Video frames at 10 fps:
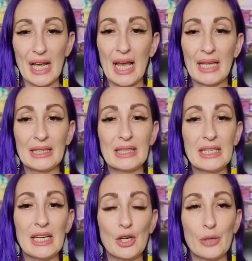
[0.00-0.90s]
and
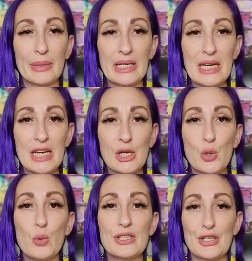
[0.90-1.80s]
Leanne Armanini,
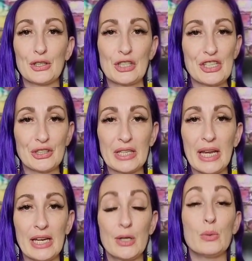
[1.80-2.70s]
who was the nursery
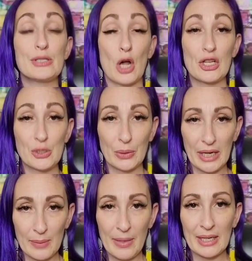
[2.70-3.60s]
aide, who was also an
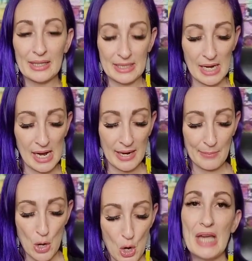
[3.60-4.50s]
inmate at the
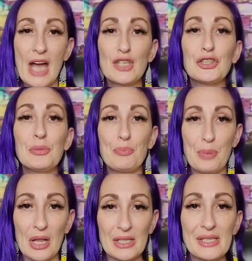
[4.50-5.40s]
time, was actually
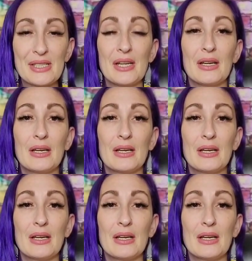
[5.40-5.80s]
Bella's